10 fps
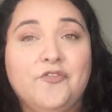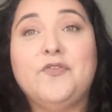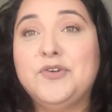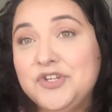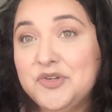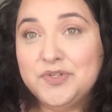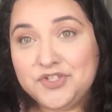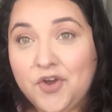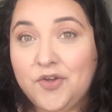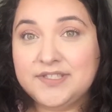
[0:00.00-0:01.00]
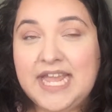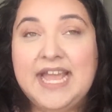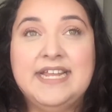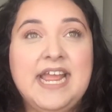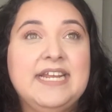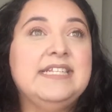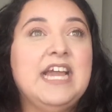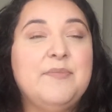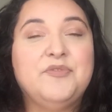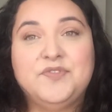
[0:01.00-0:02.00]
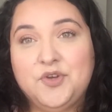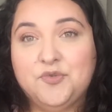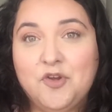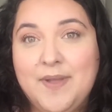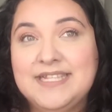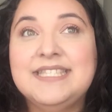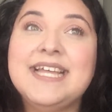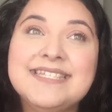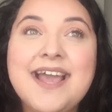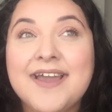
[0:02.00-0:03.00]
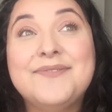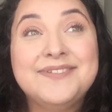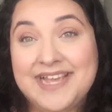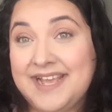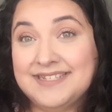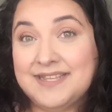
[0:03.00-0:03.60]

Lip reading: for new adult and any type of adult romance, that's kind of saying